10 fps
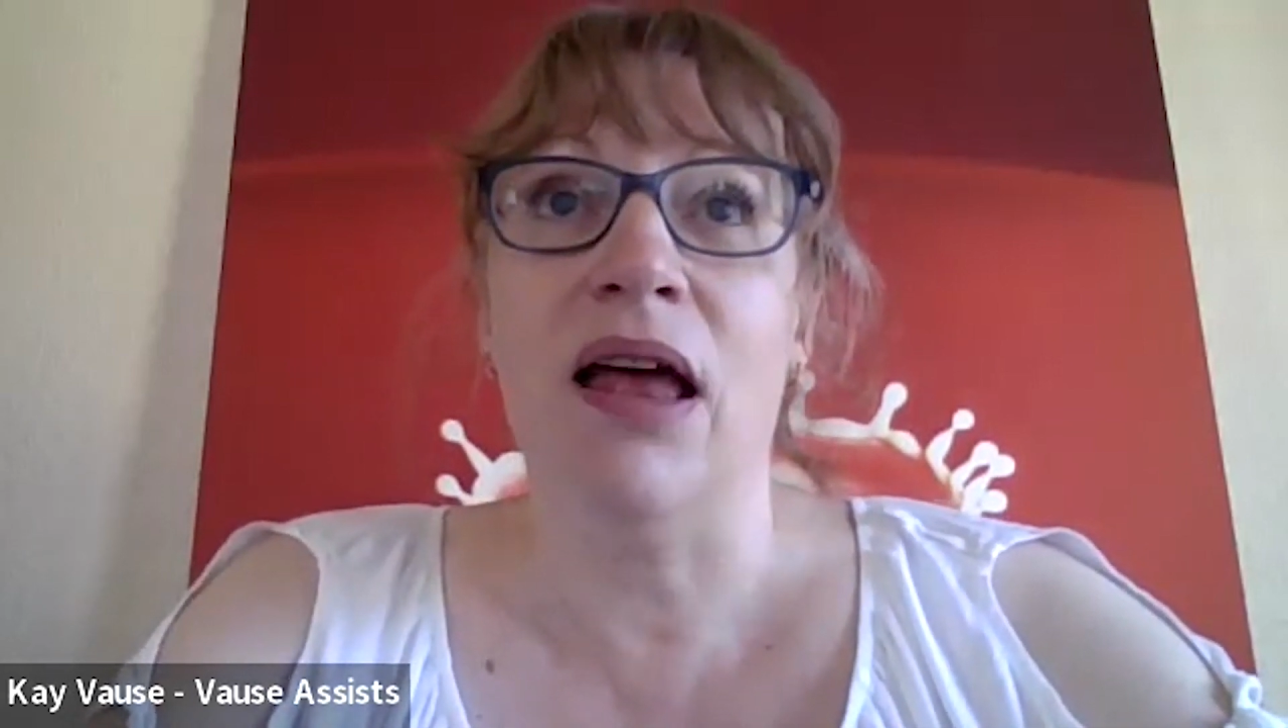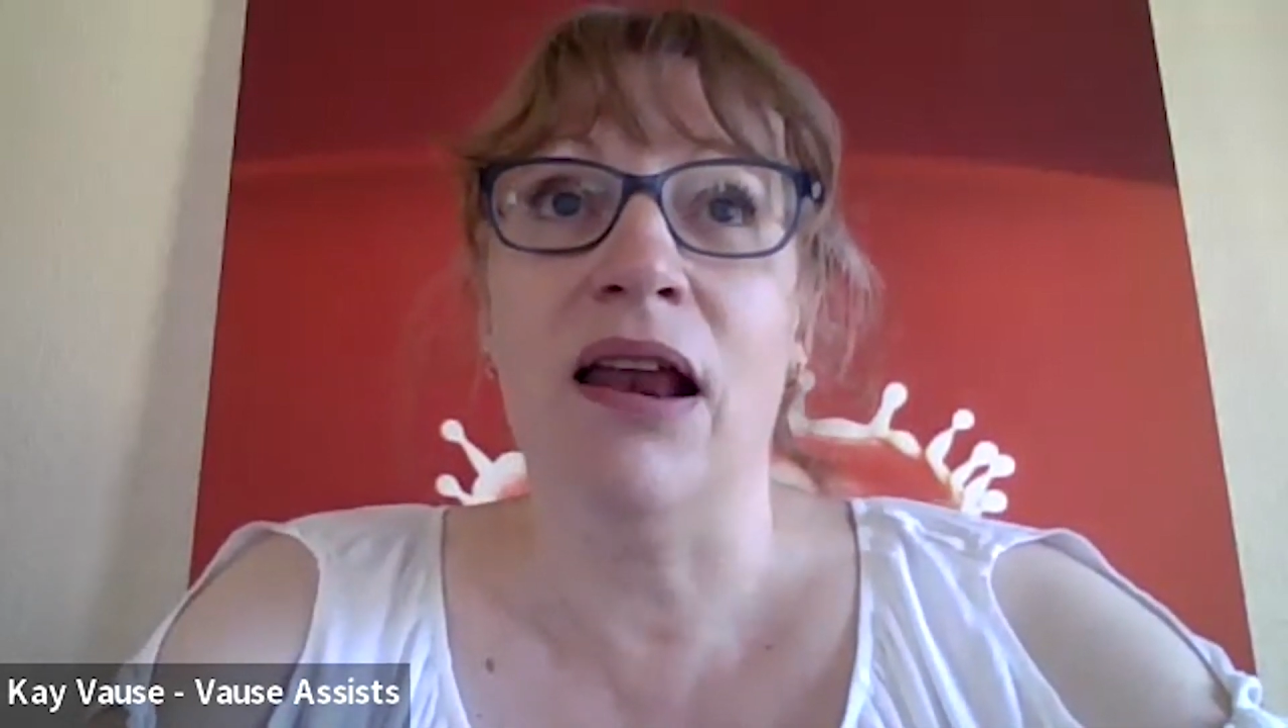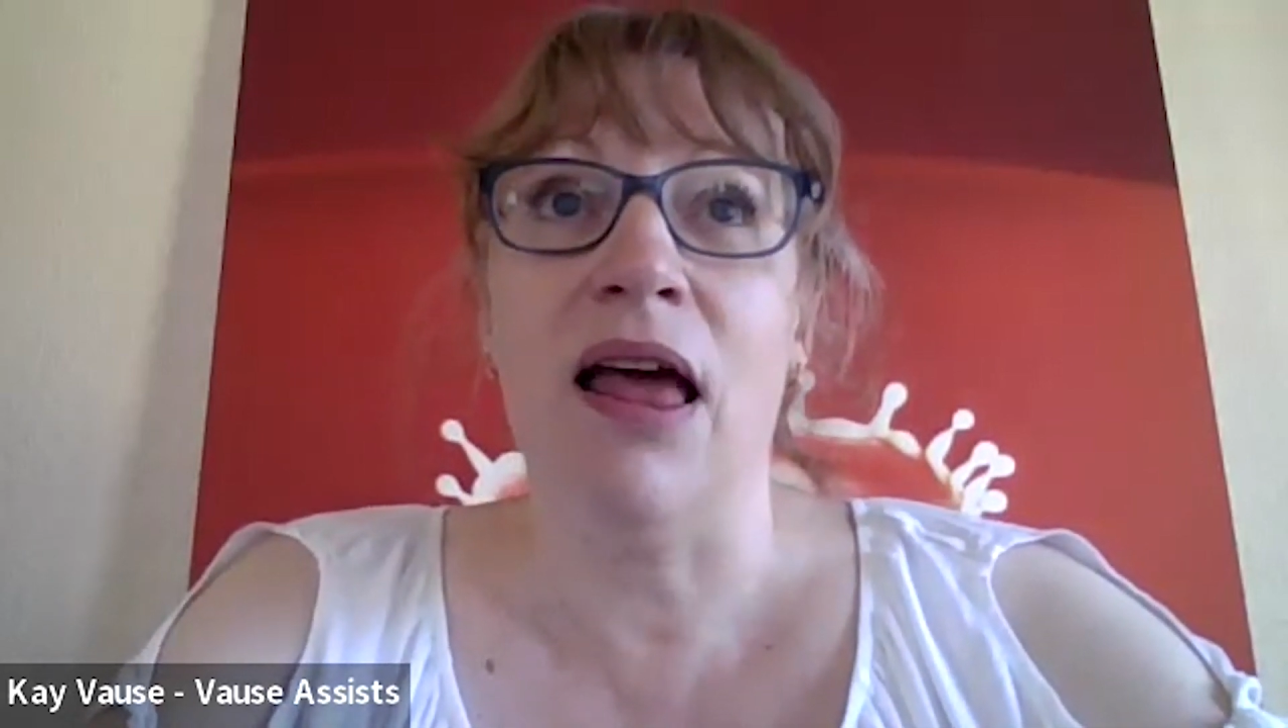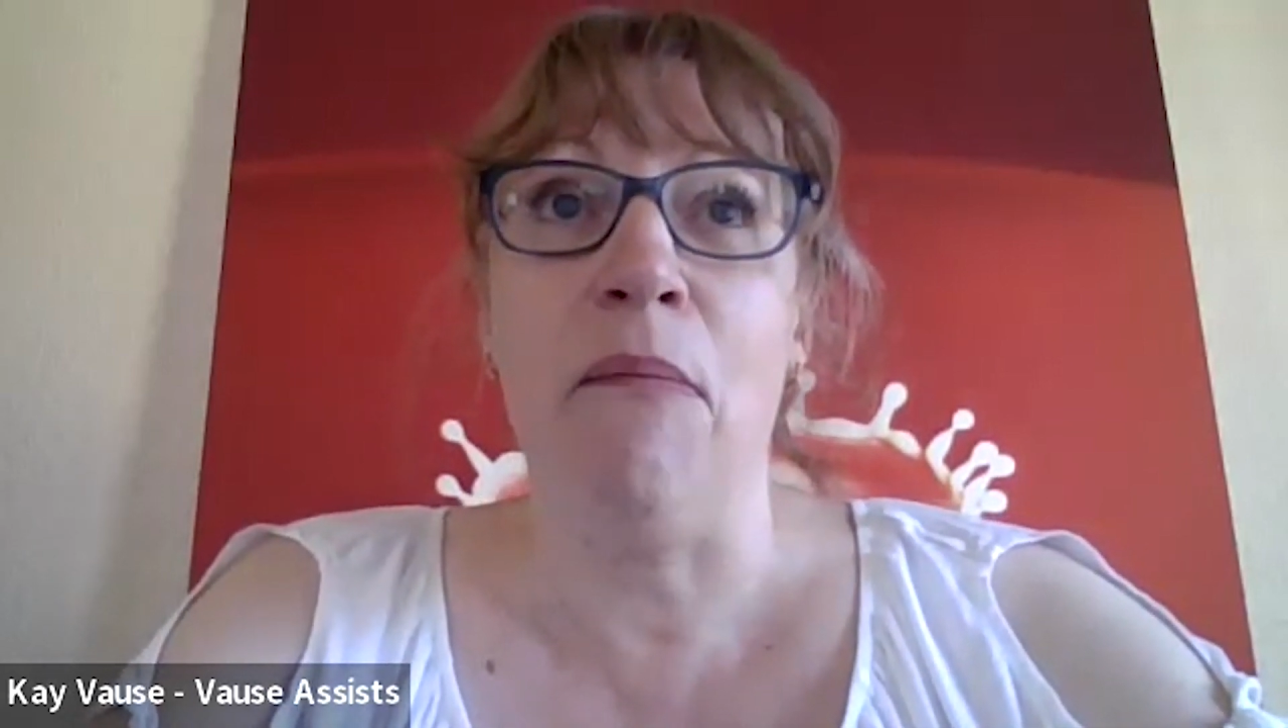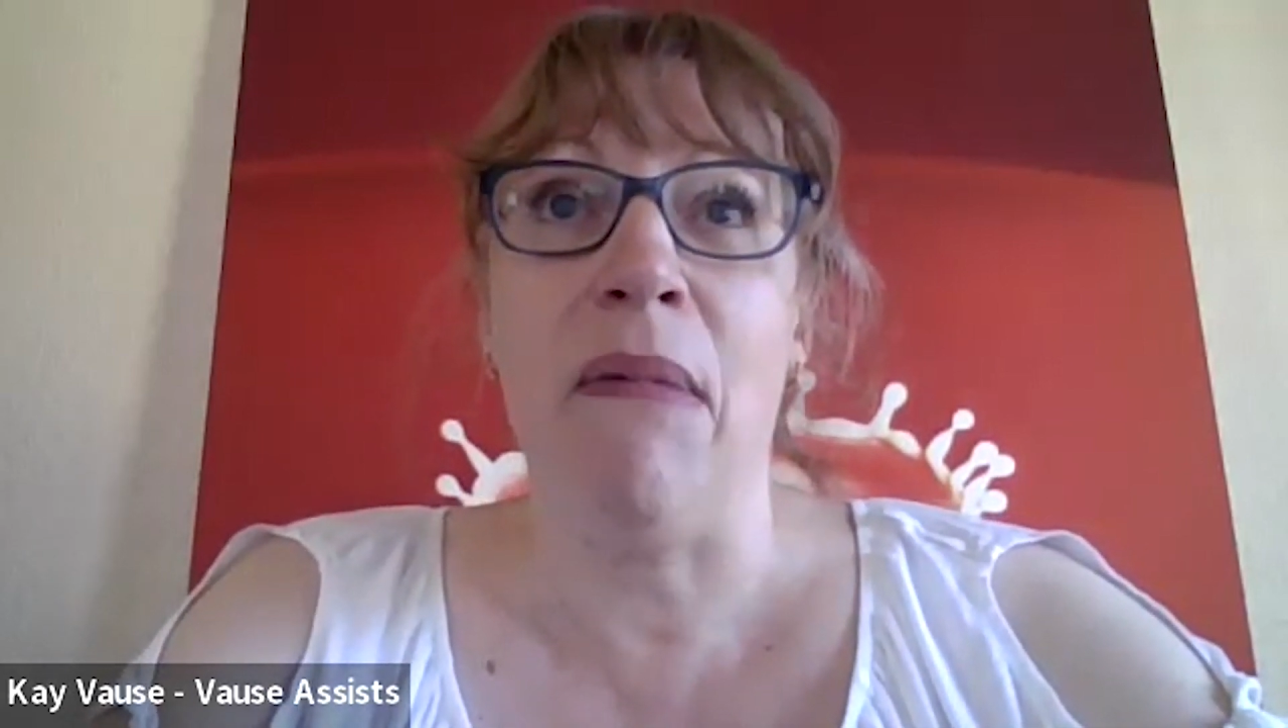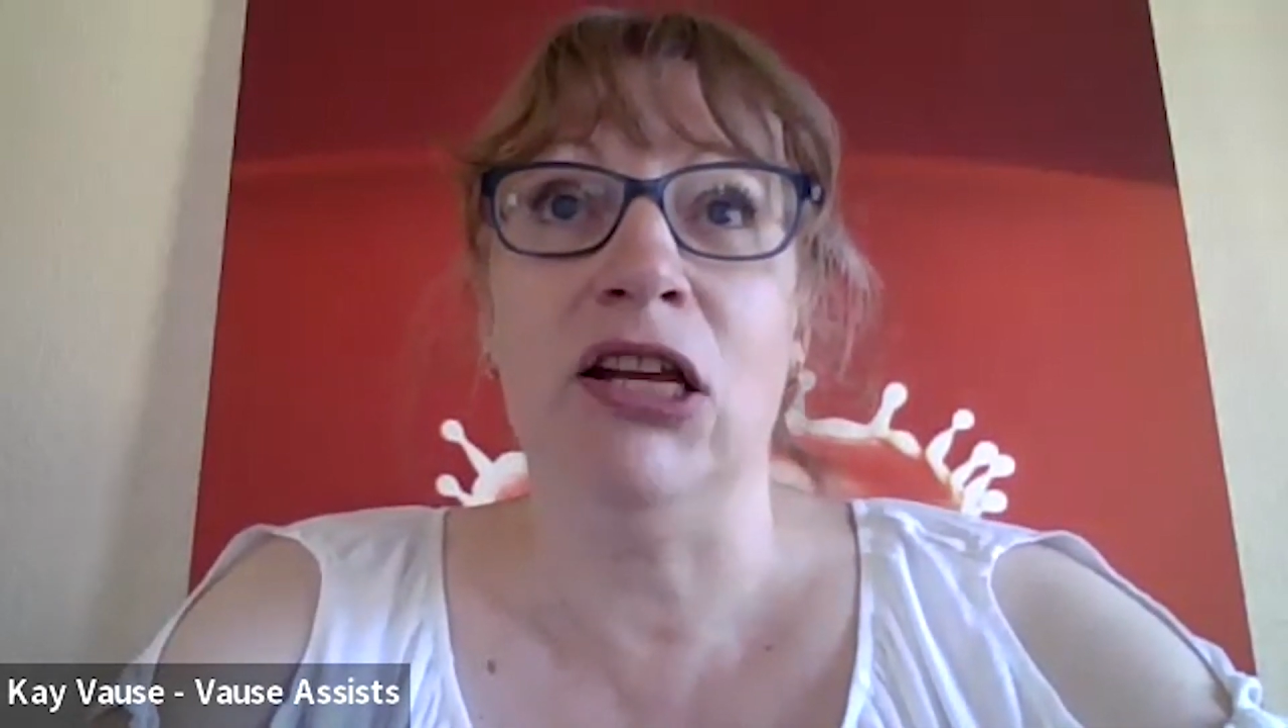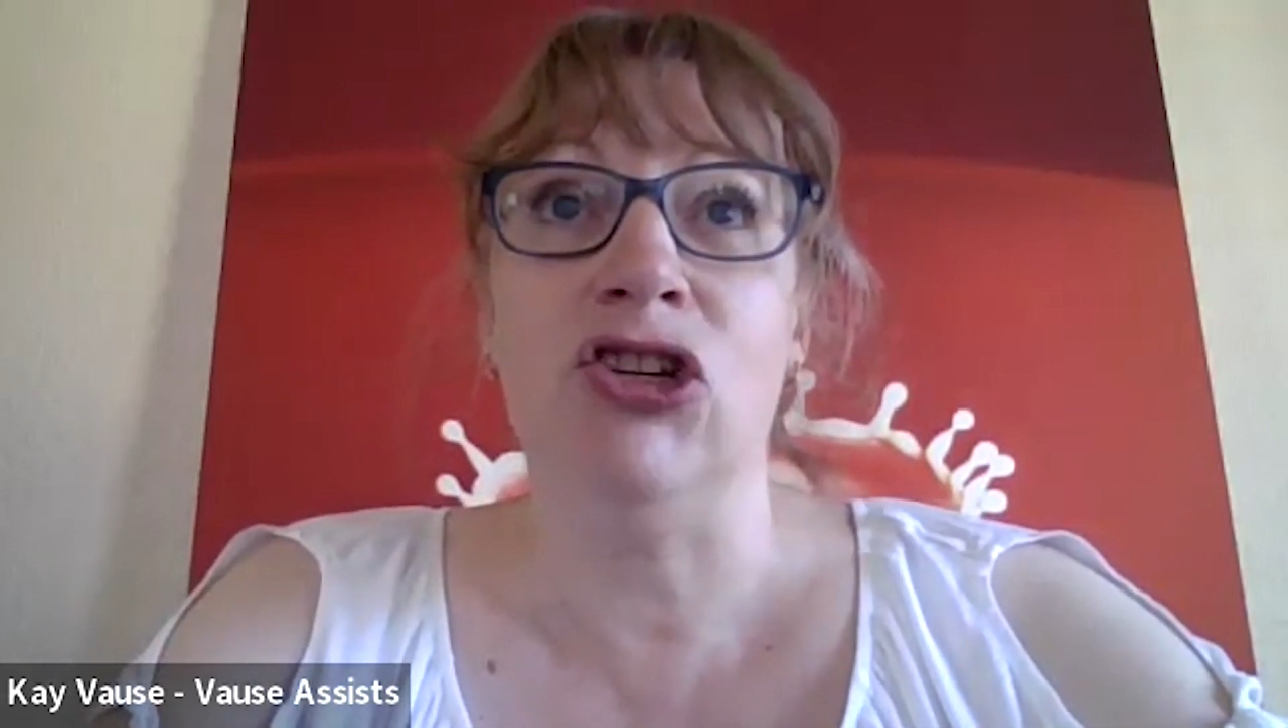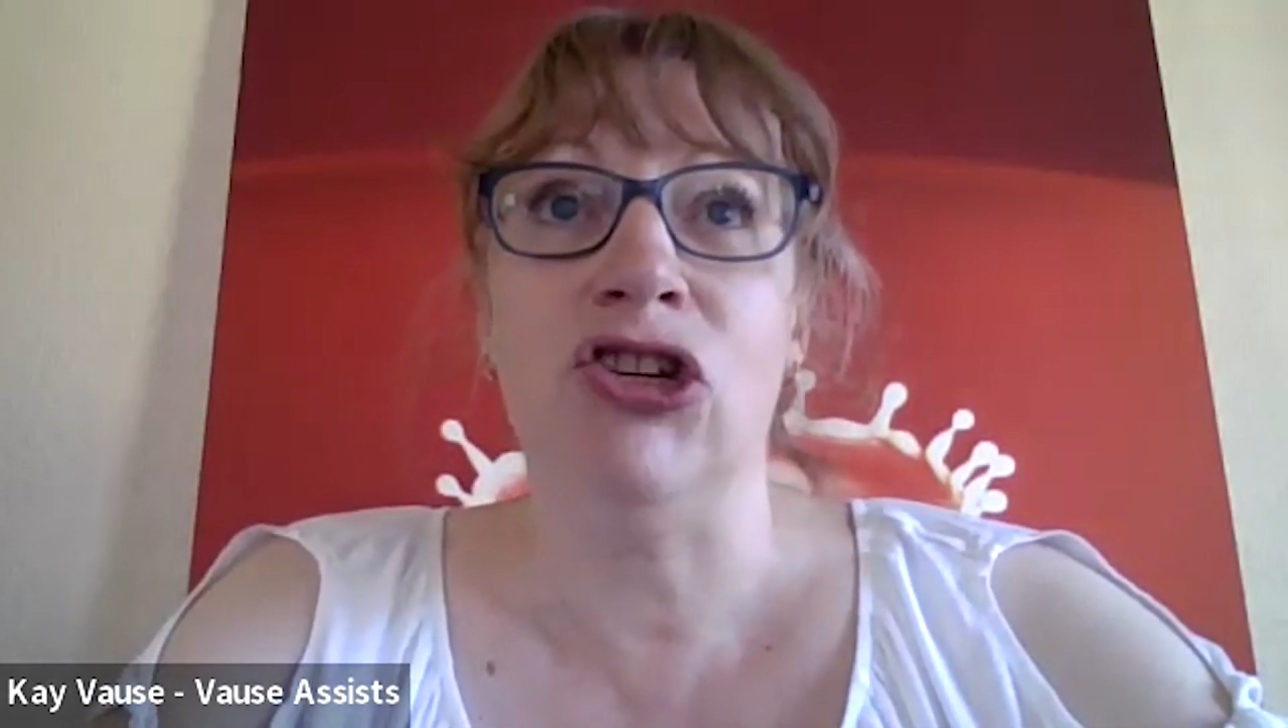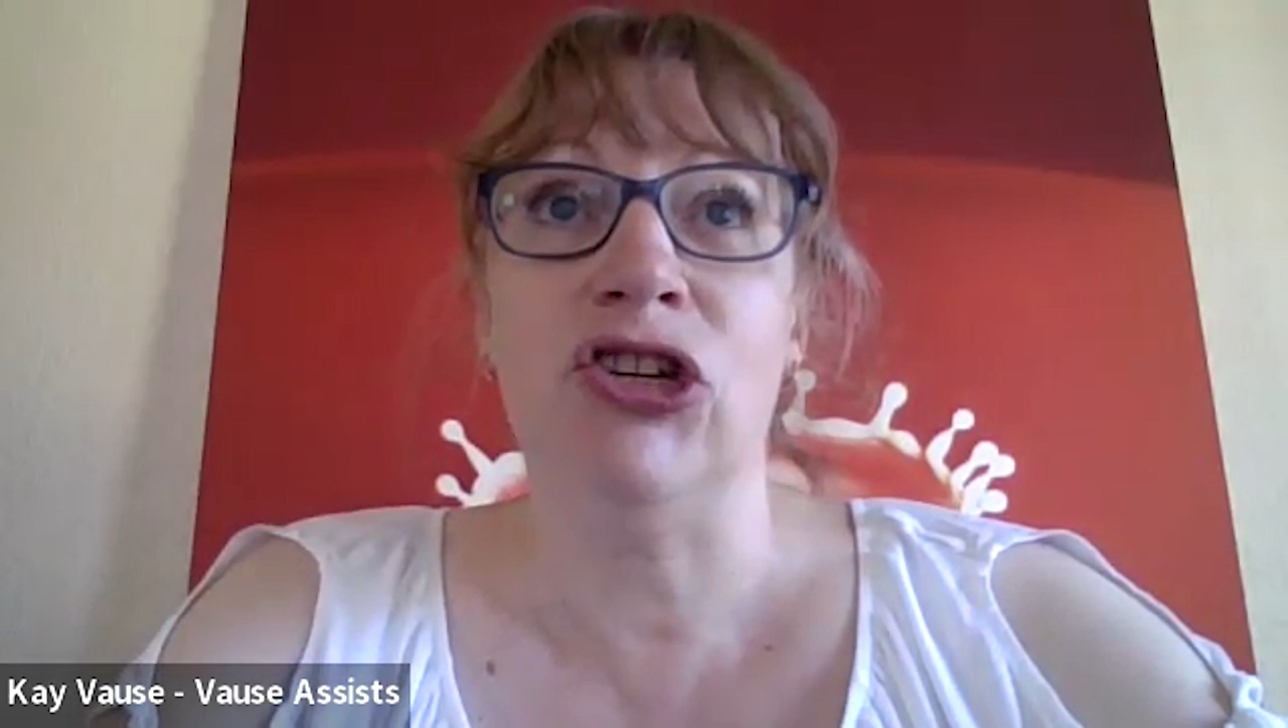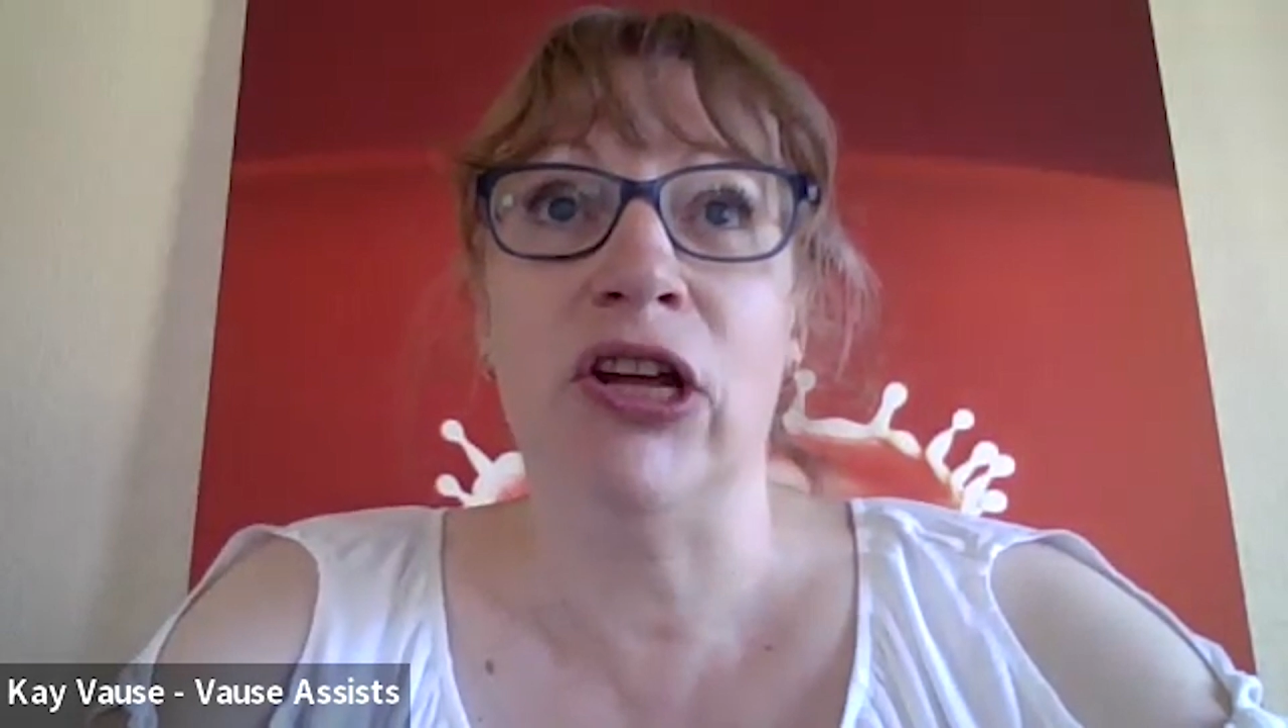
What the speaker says: I managed